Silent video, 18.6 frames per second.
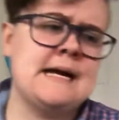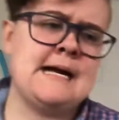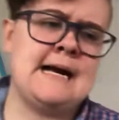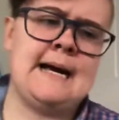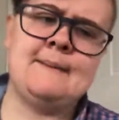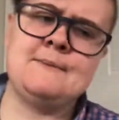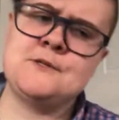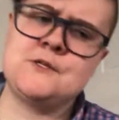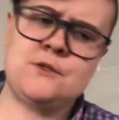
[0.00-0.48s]

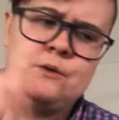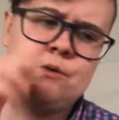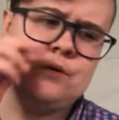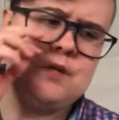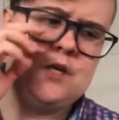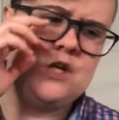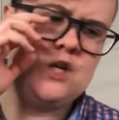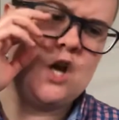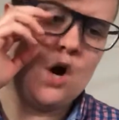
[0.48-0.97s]

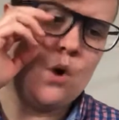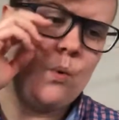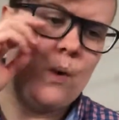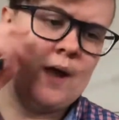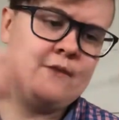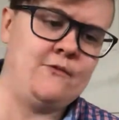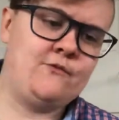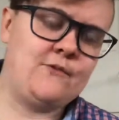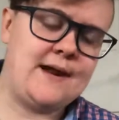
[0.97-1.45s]
Absolutely no
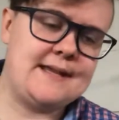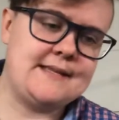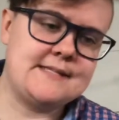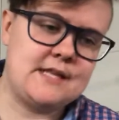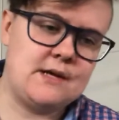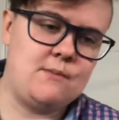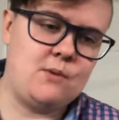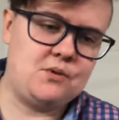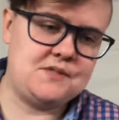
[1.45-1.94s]
one writes
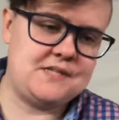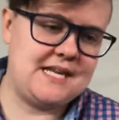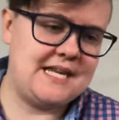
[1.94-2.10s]
their most